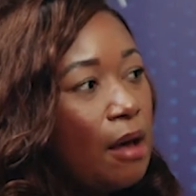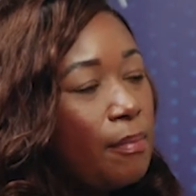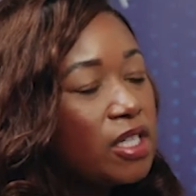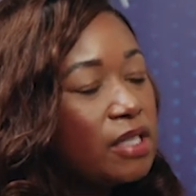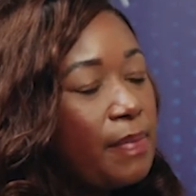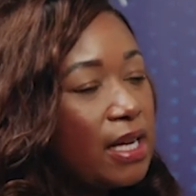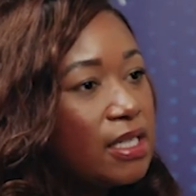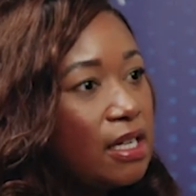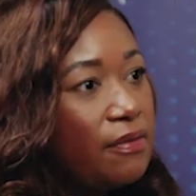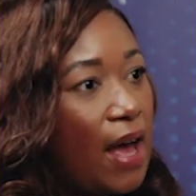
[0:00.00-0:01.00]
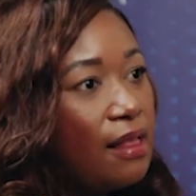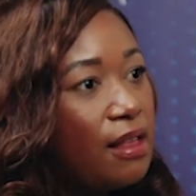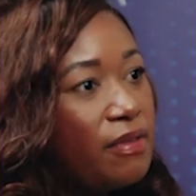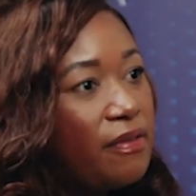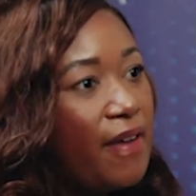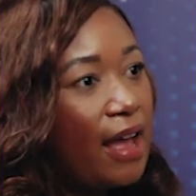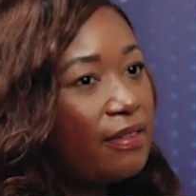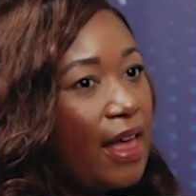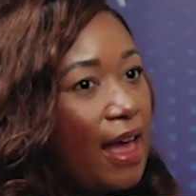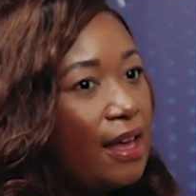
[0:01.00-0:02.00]
perspective, I love the
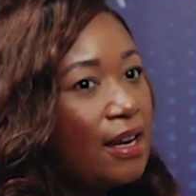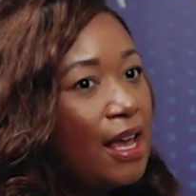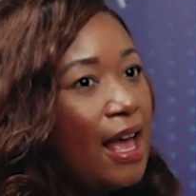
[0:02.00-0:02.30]
fact that